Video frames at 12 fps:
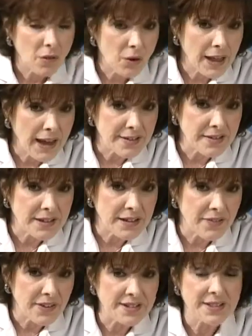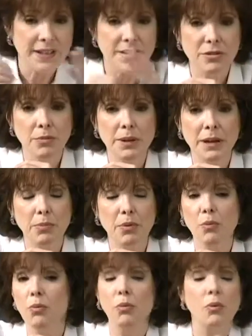Classically, if I say to
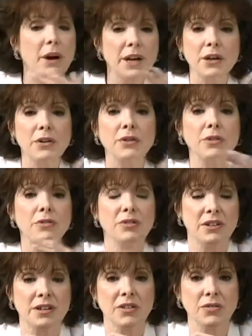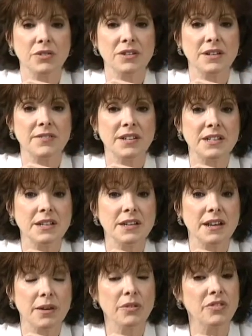people, what do you use to test for a
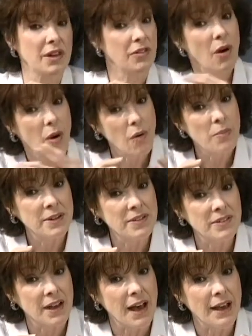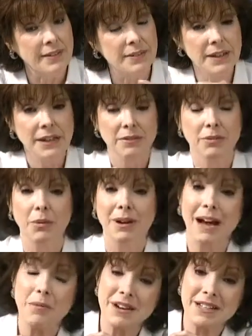DVT? They will say the Hohmann sign. Well,
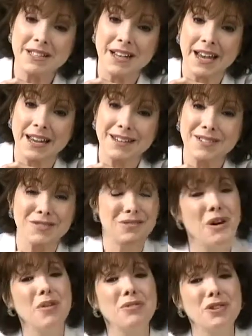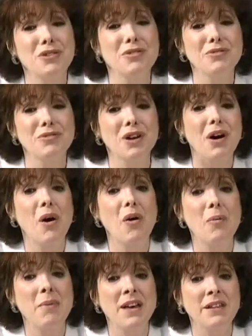what I want to say is don't use the
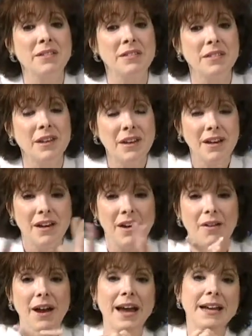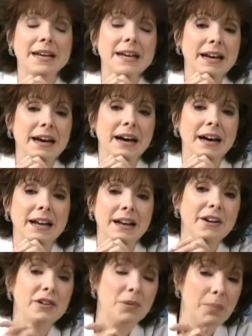Hohmanns, all right? An
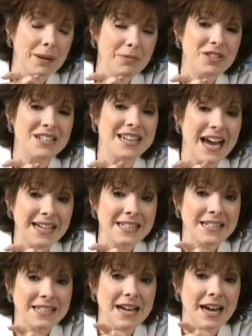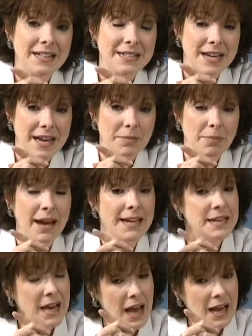article published in 1998 by
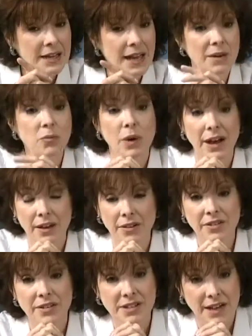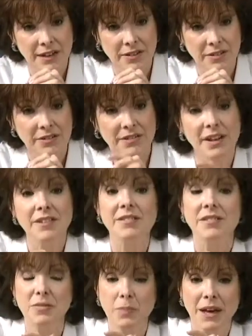Anand and Wells entitled, Does
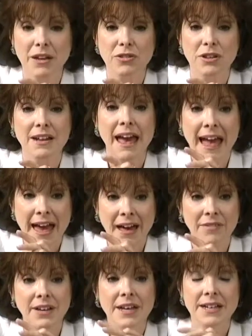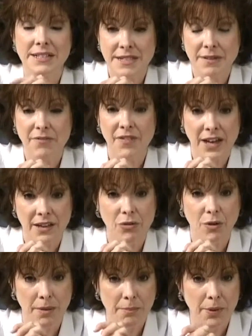This Patient Have Deep Vein
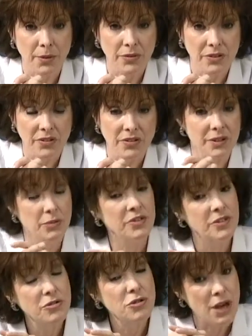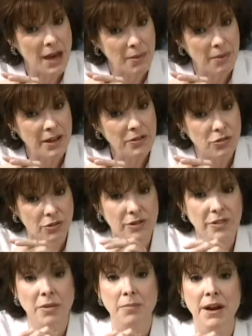Thrombosis? And it was in JAMA, Journal
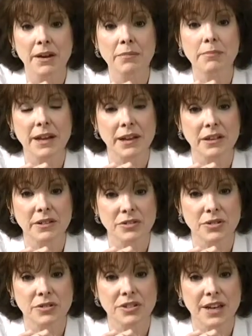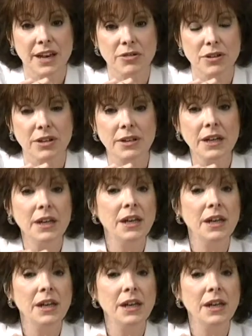of the American Medical Association,